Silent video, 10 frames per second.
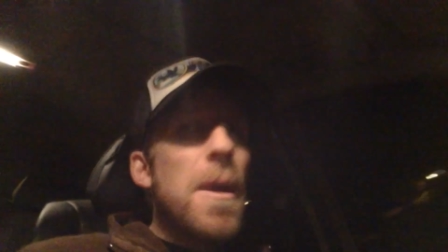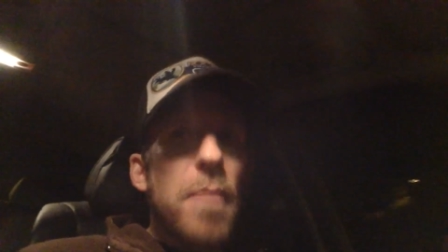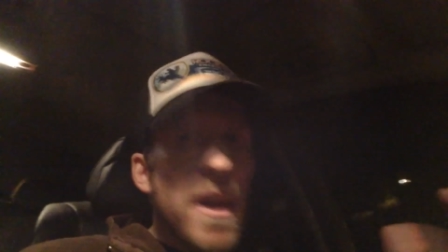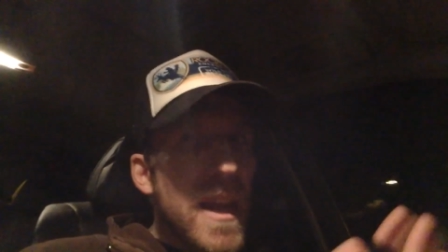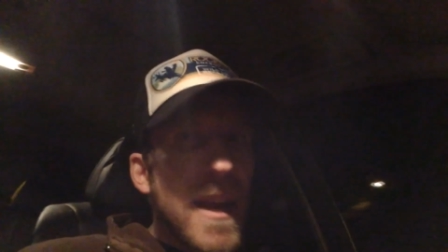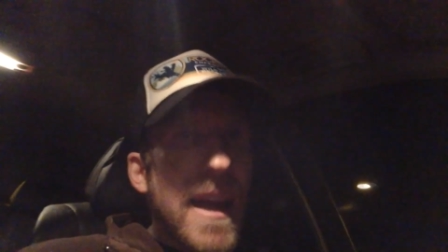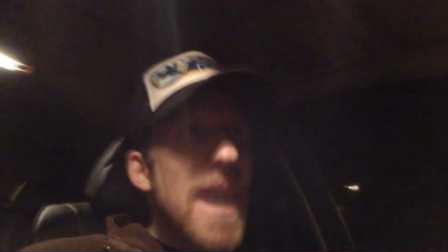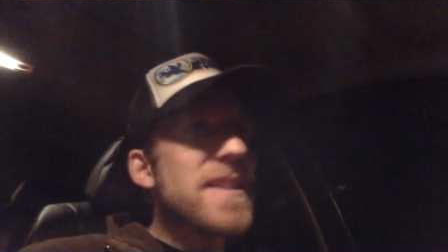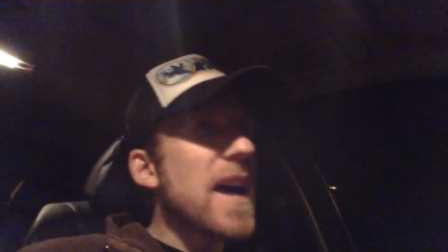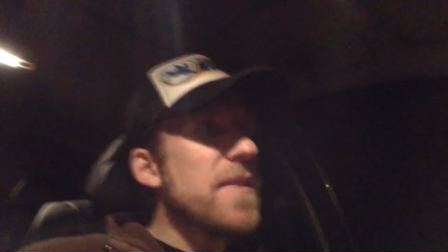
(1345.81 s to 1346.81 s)
But again,
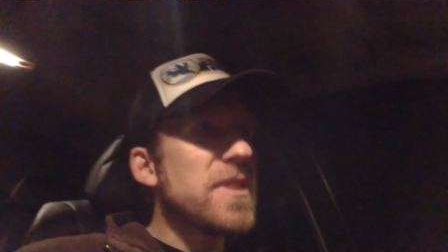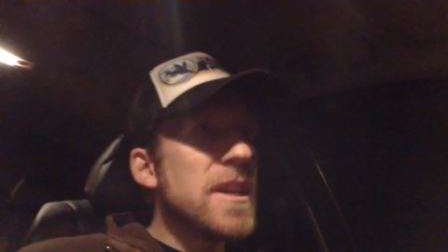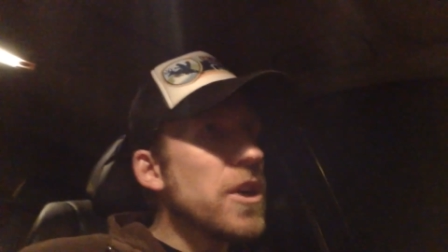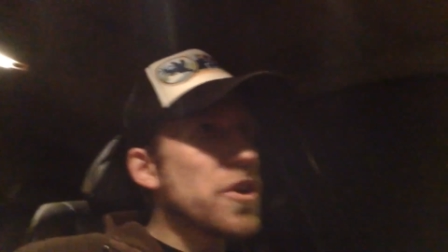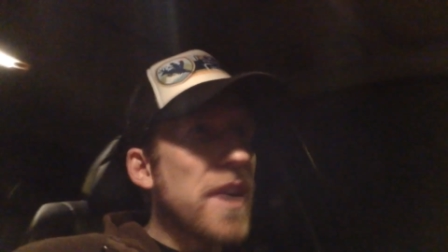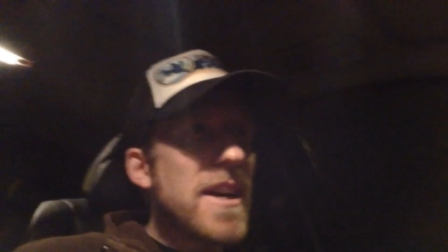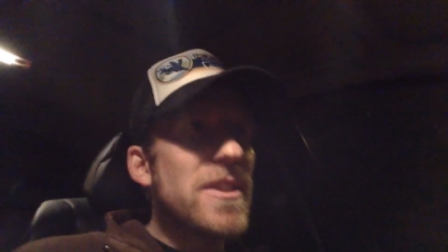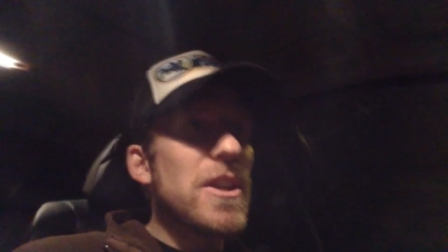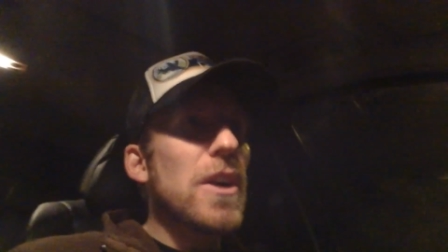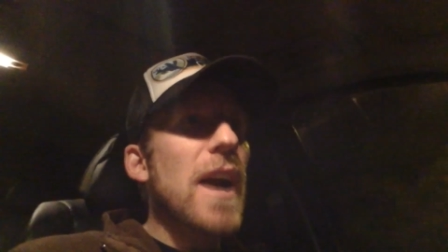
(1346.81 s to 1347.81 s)
guys, I've seen
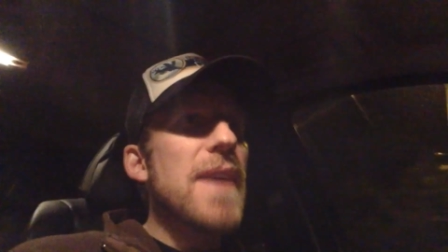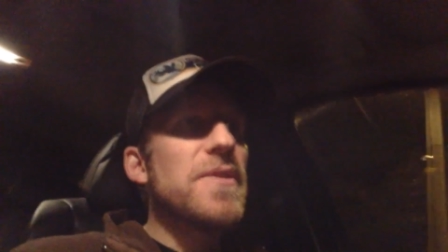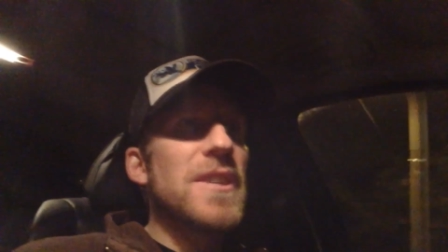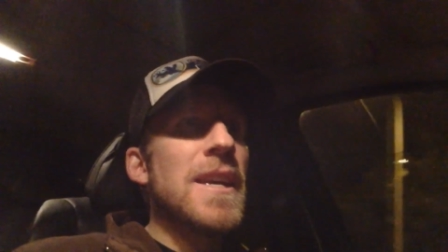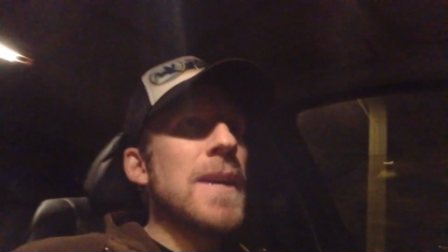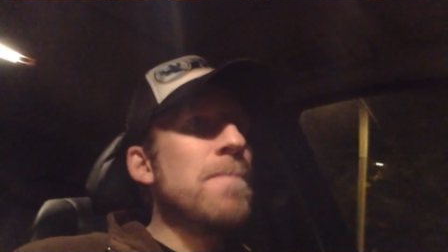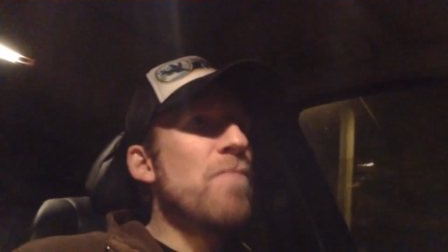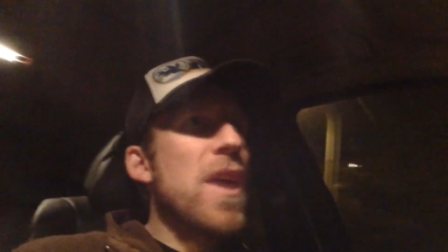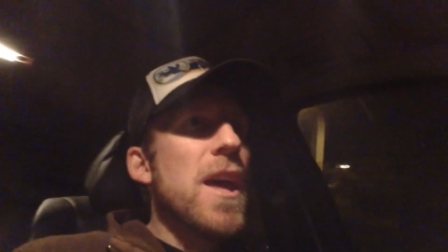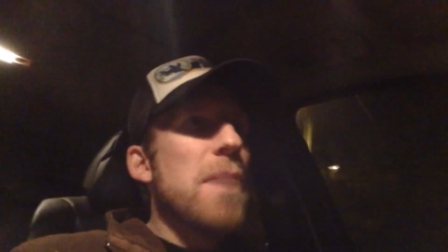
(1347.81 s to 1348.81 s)
crazier. I've seen
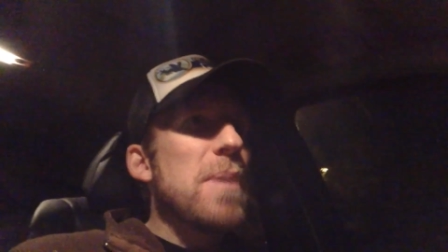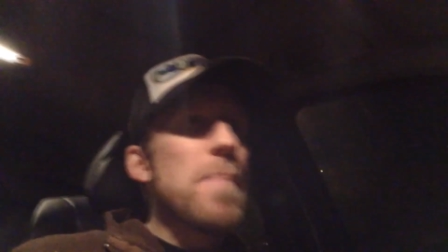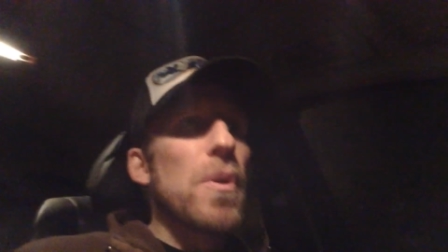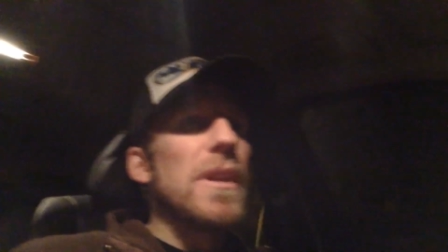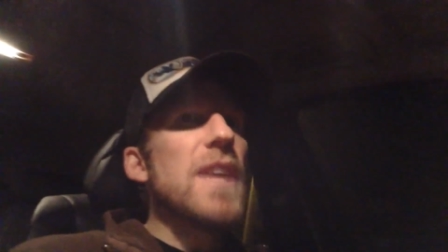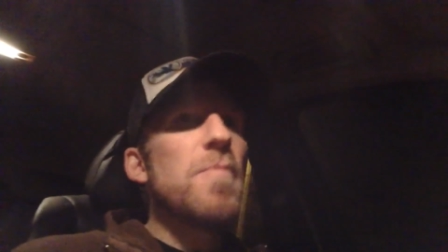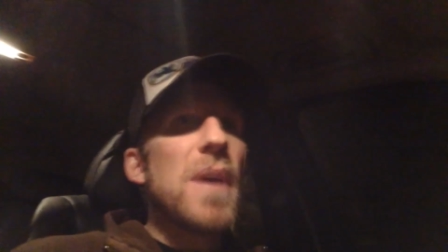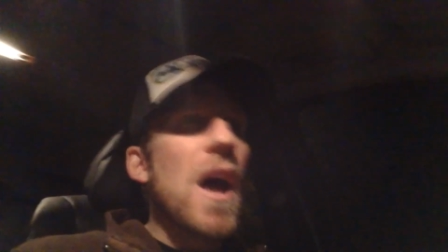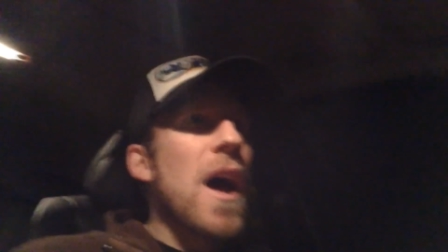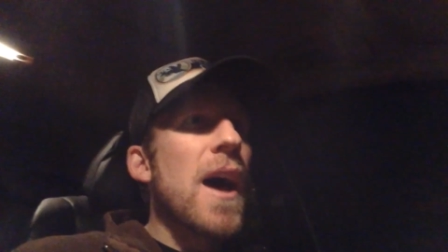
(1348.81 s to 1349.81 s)
people leave
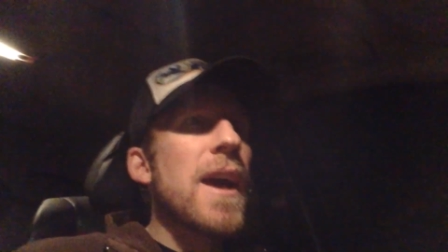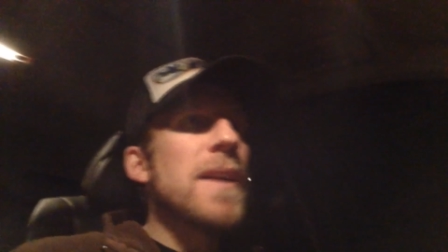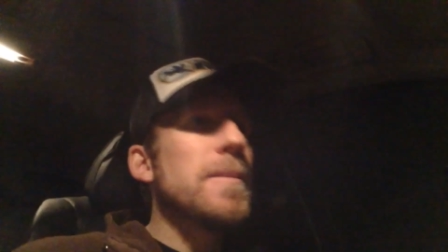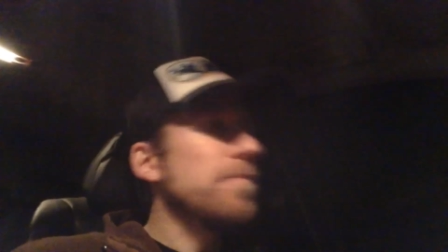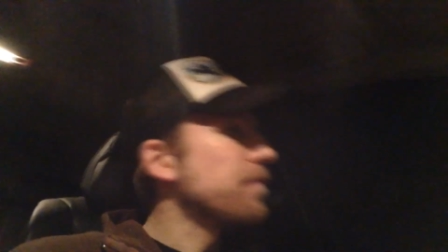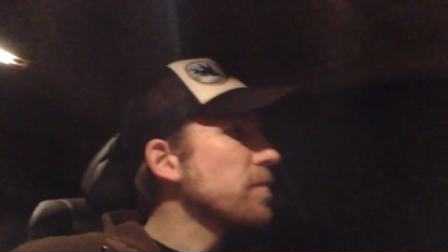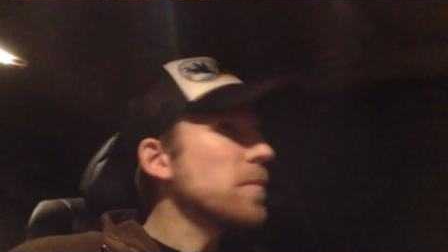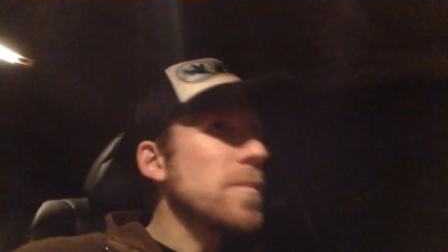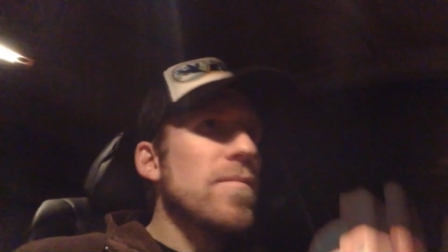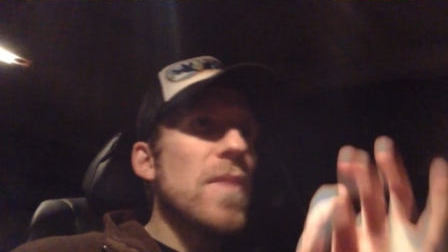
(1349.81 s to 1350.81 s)
behind
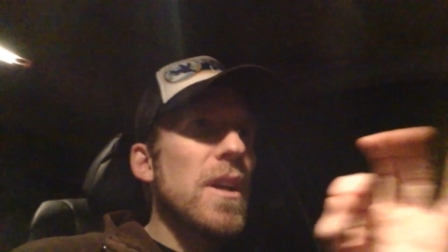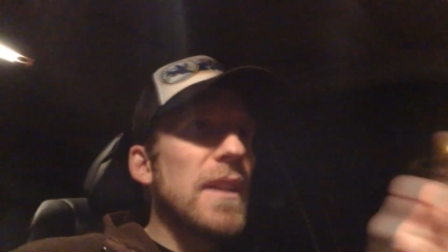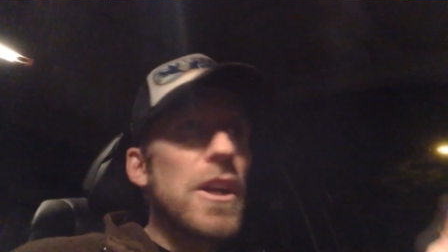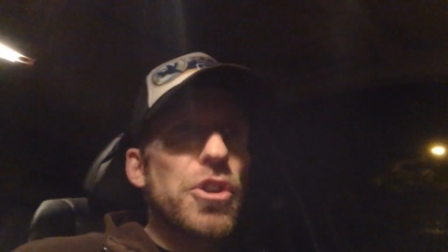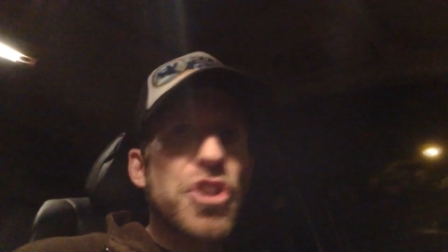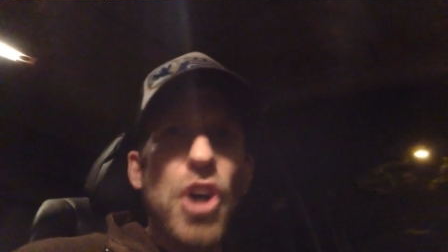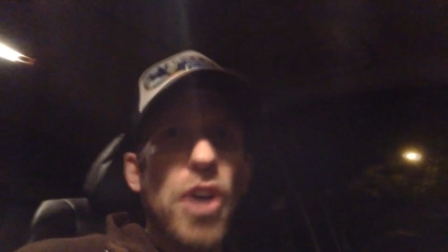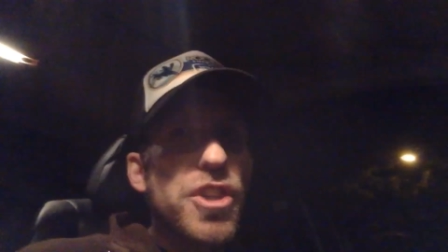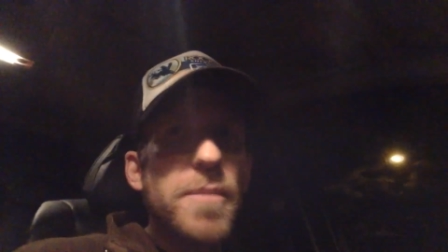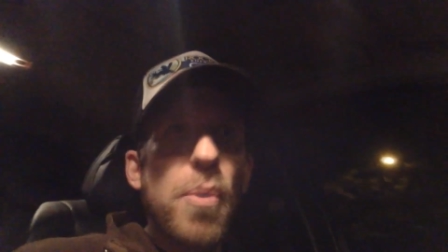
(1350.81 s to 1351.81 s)
little
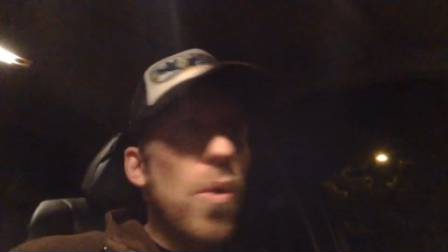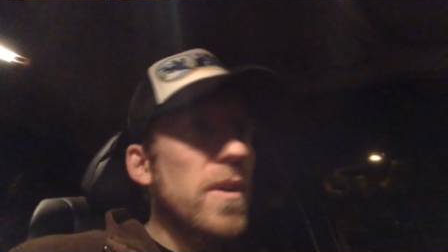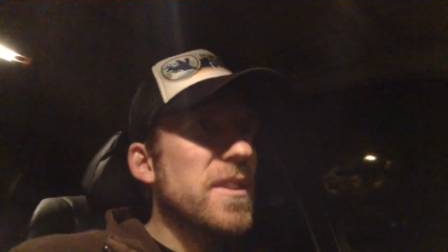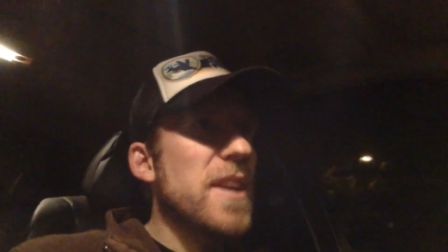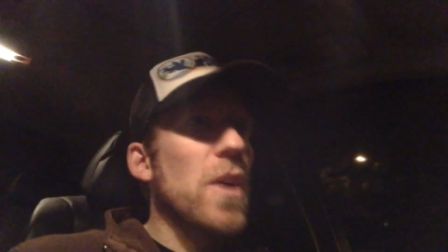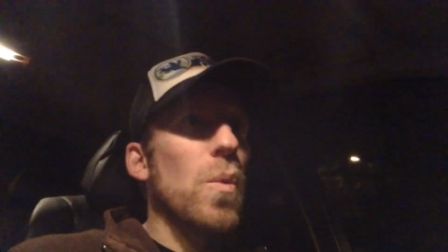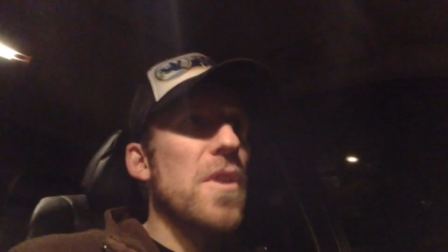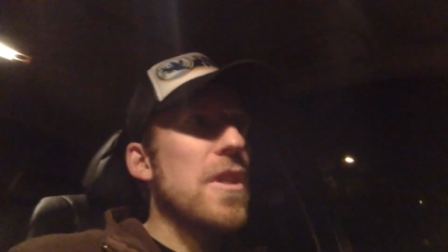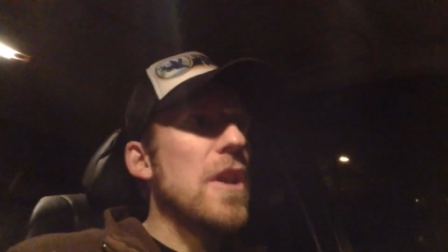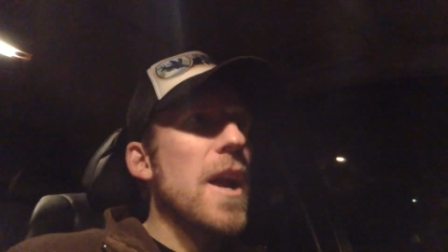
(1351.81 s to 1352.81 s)
charging ports that are
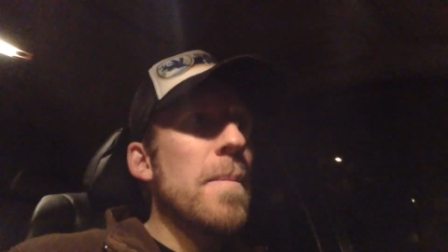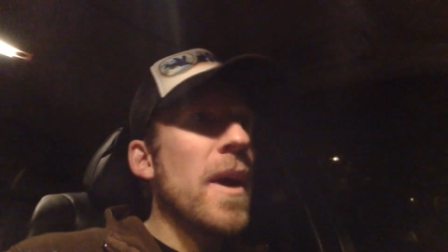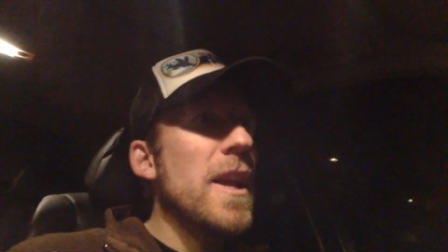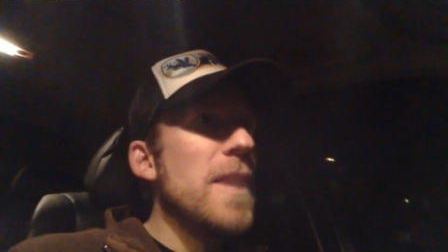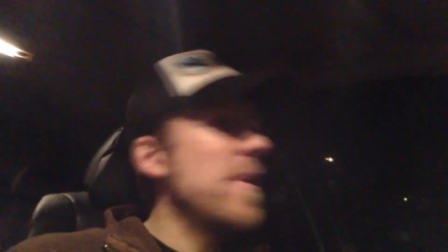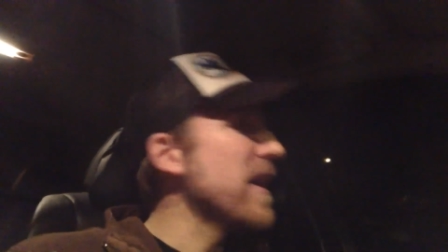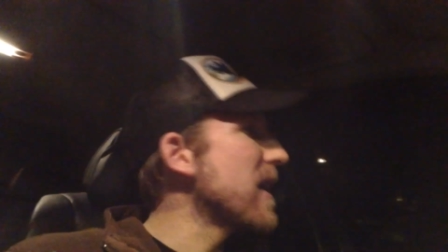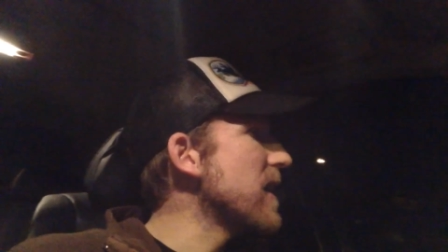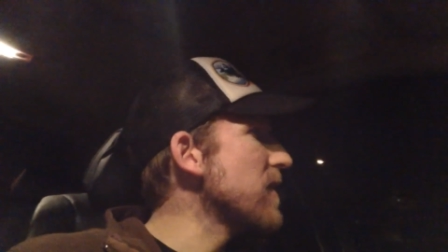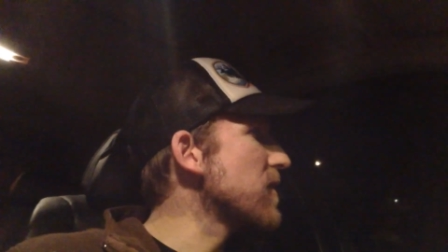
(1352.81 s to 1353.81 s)
worth a lot of money
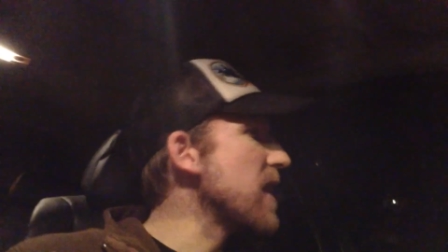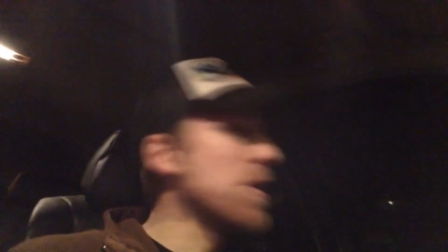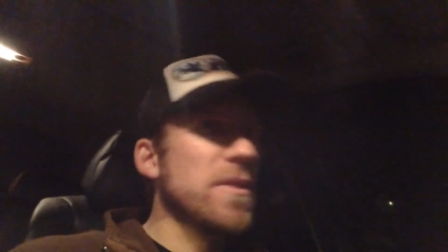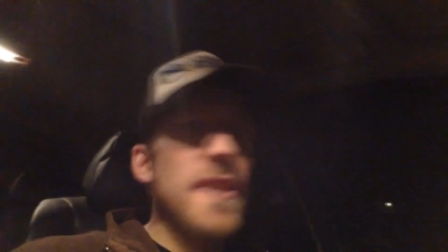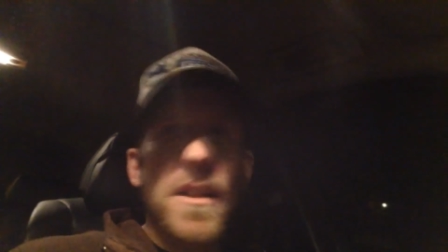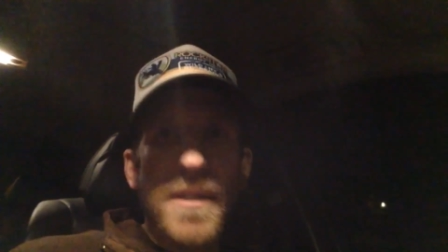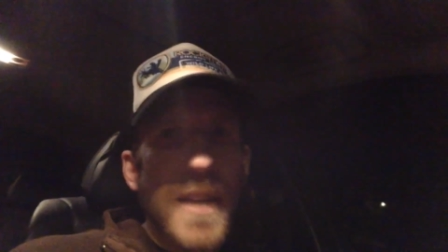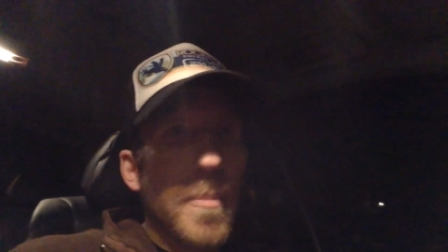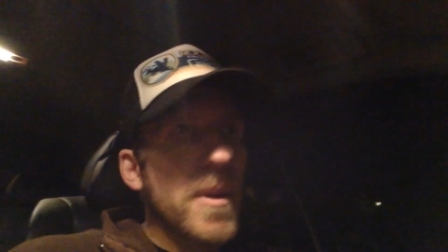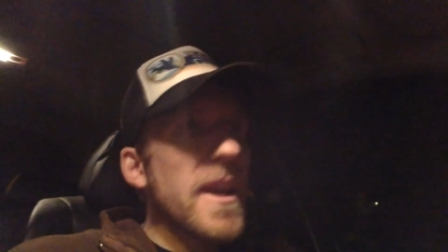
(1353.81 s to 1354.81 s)
because they don't sell it
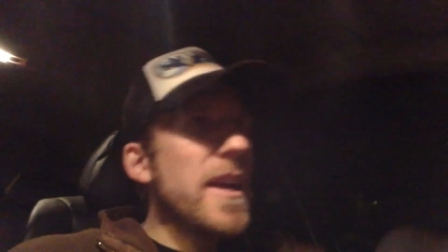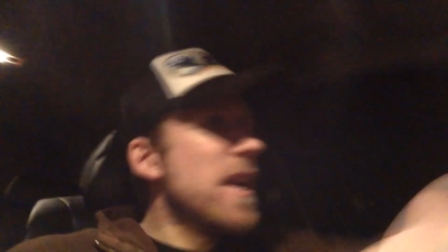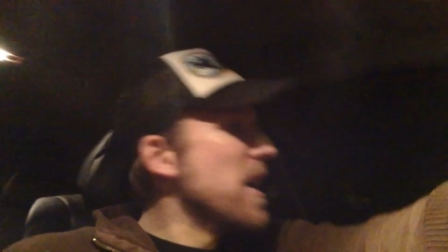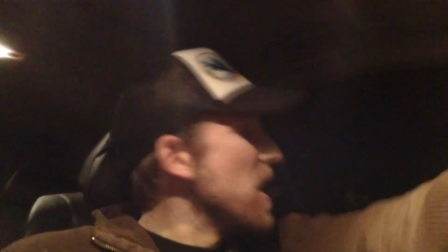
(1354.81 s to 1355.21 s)
separately.